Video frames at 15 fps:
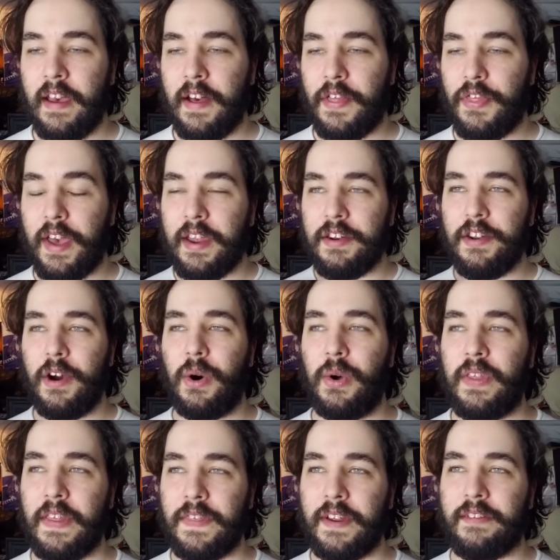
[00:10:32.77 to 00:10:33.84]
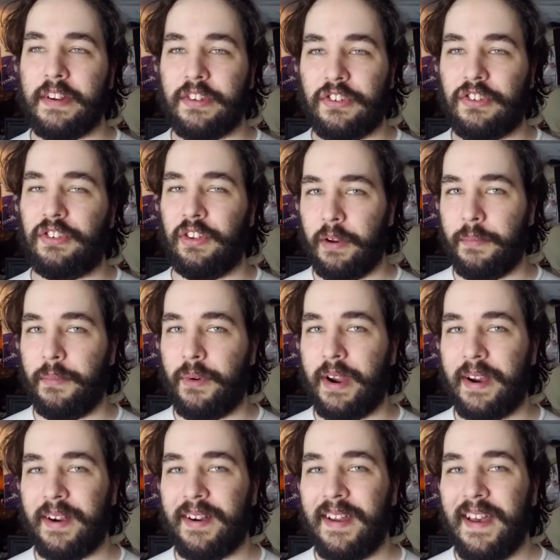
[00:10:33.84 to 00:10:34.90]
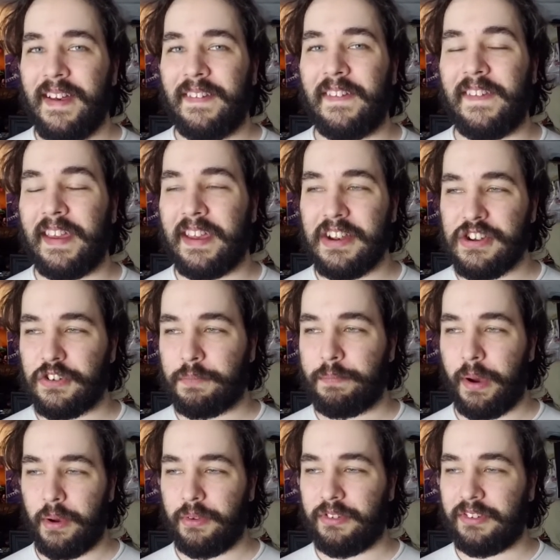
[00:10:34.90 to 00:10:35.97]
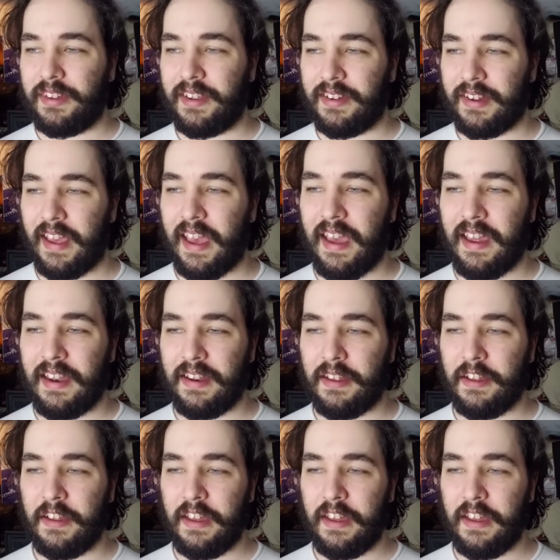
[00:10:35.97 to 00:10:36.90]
they know that there is somewhere that they can just post it and